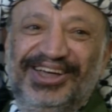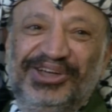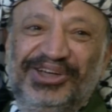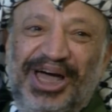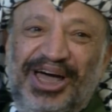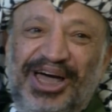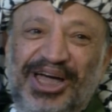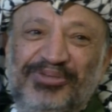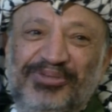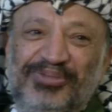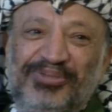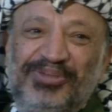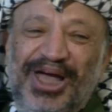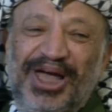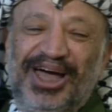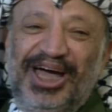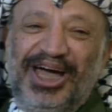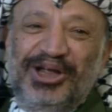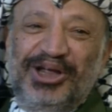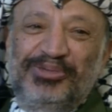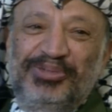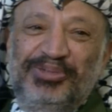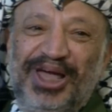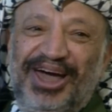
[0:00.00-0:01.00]

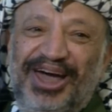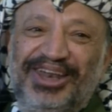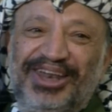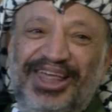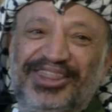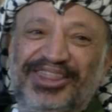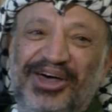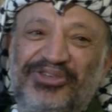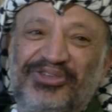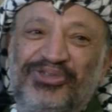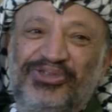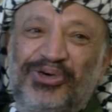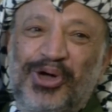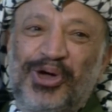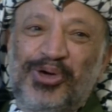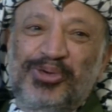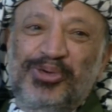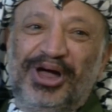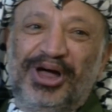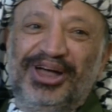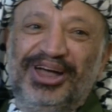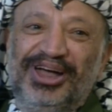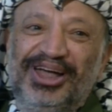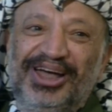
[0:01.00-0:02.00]
I'll be
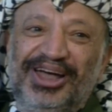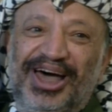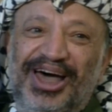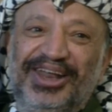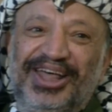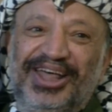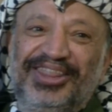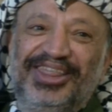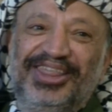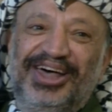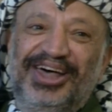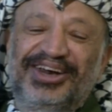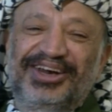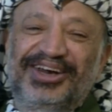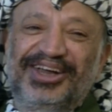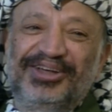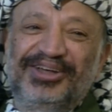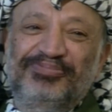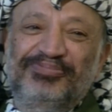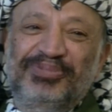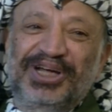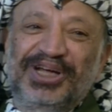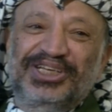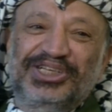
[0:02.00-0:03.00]

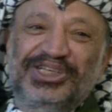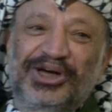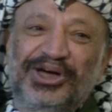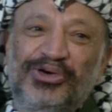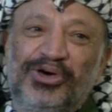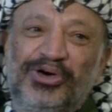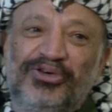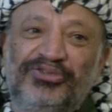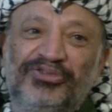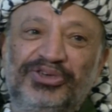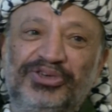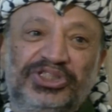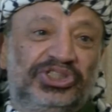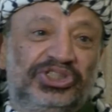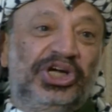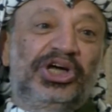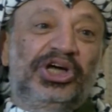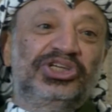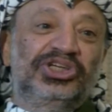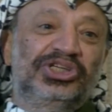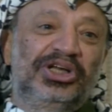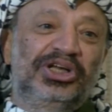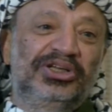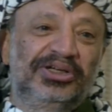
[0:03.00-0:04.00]
another picture of
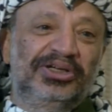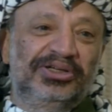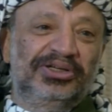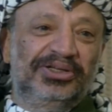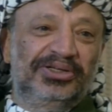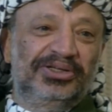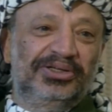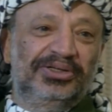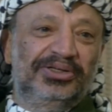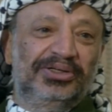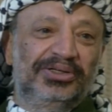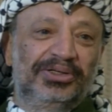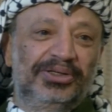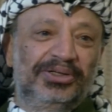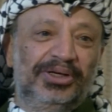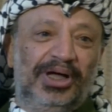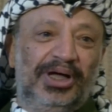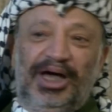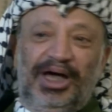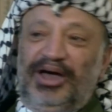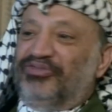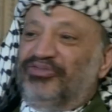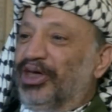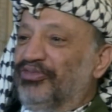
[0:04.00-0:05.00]
Churchill
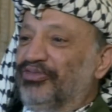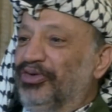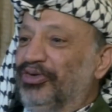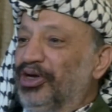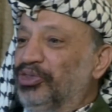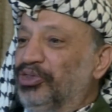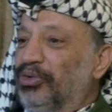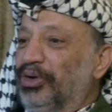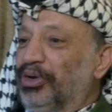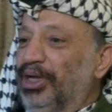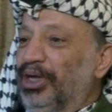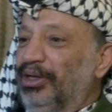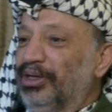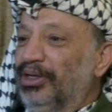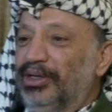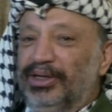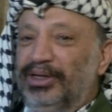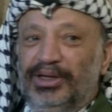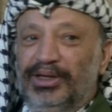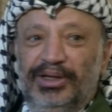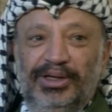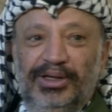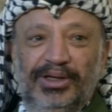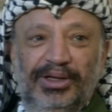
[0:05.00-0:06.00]
after victory,
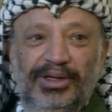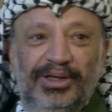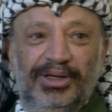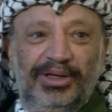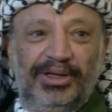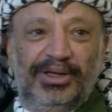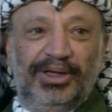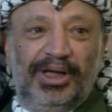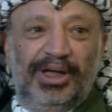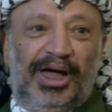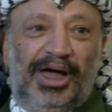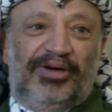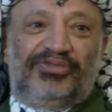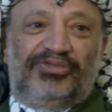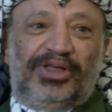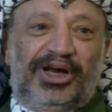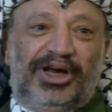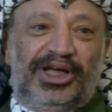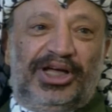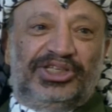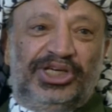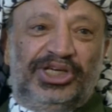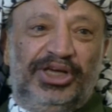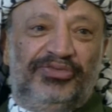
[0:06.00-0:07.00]
after
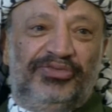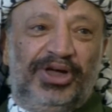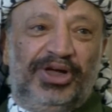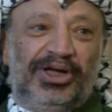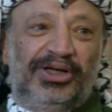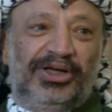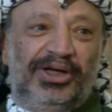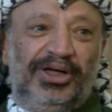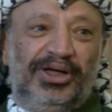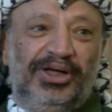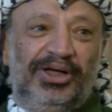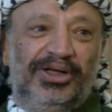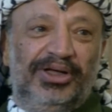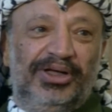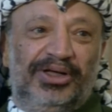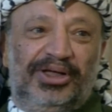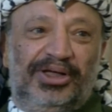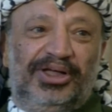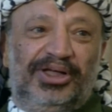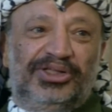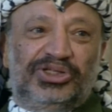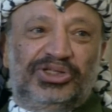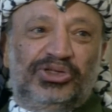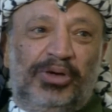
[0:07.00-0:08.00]
achieving
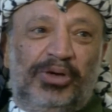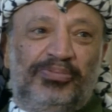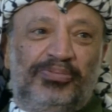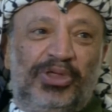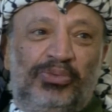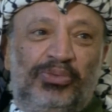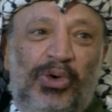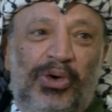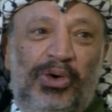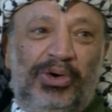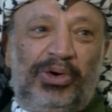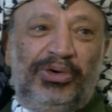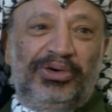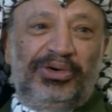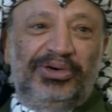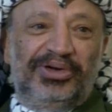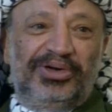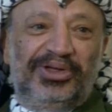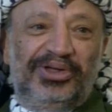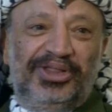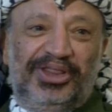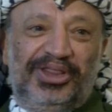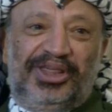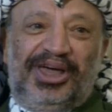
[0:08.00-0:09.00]
stop the
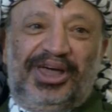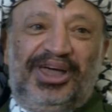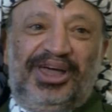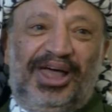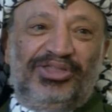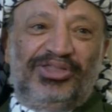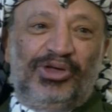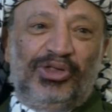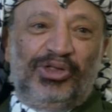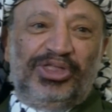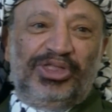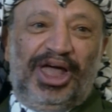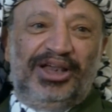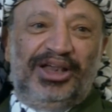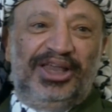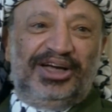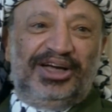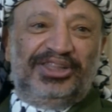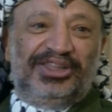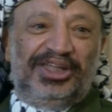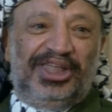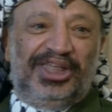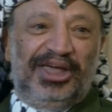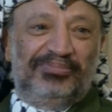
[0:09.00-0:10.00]
war. They had not
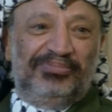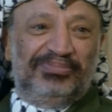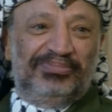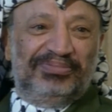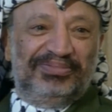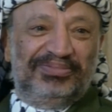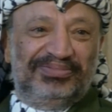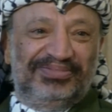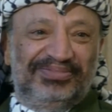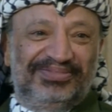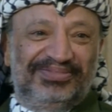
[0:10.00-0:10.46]
elected him.